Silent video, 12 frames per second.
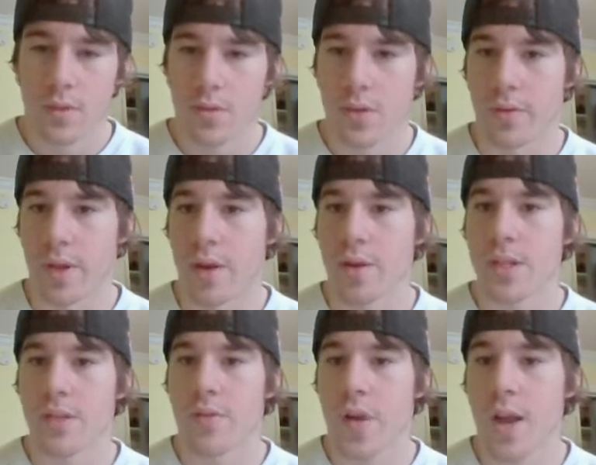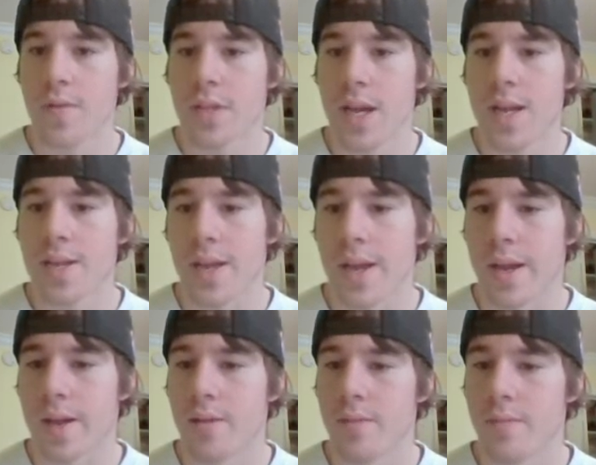So Gary survives that
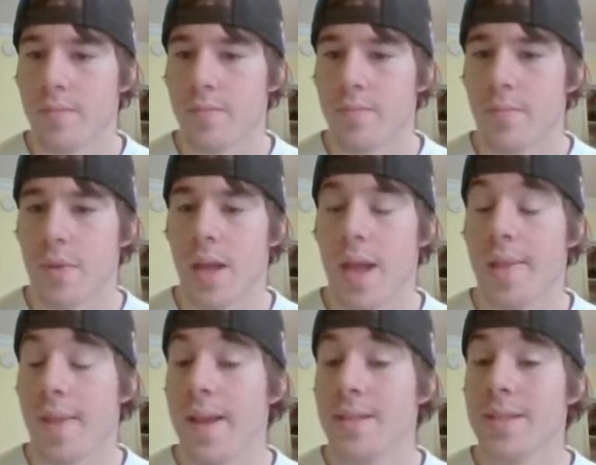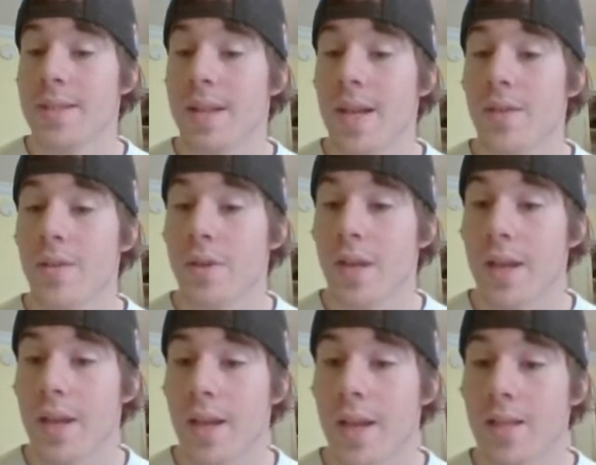attack and lands the Cyclone
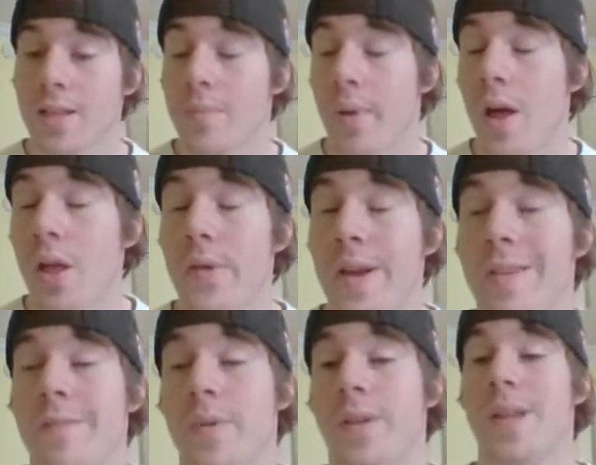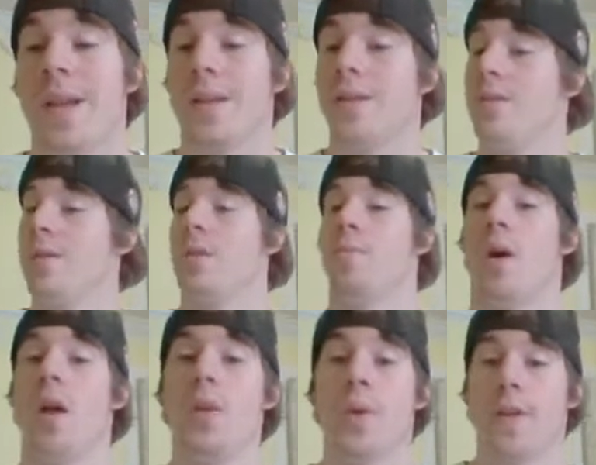Kick against the Poliwrath, but that
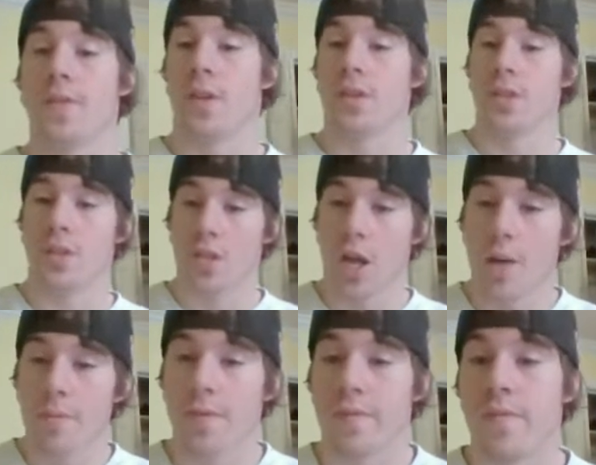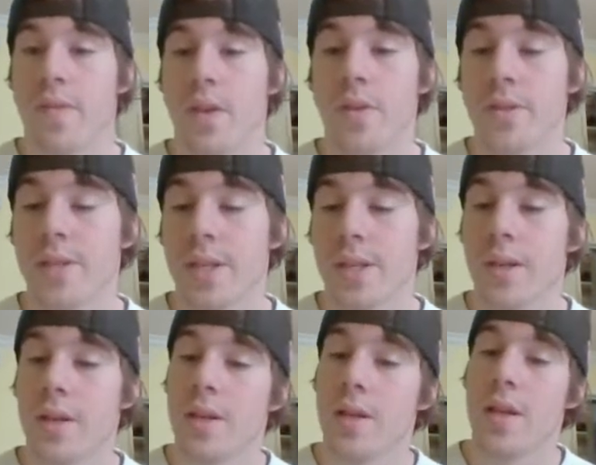Poliwrath does his job, confusing
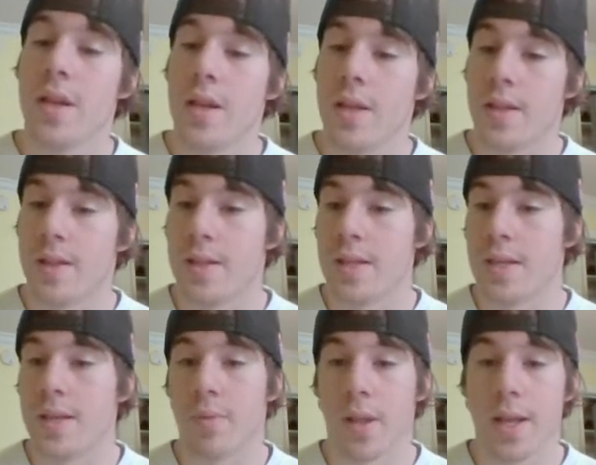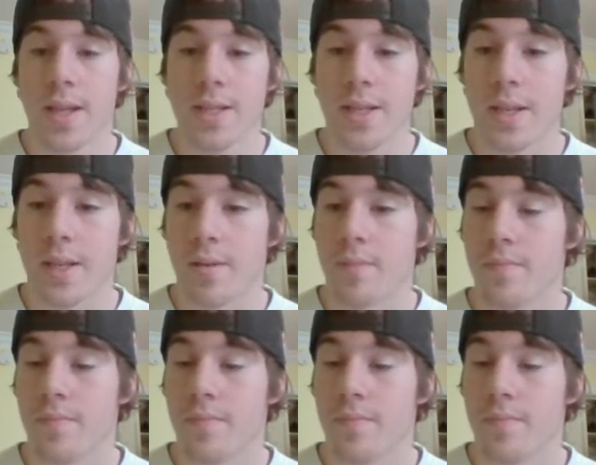the Blaziken.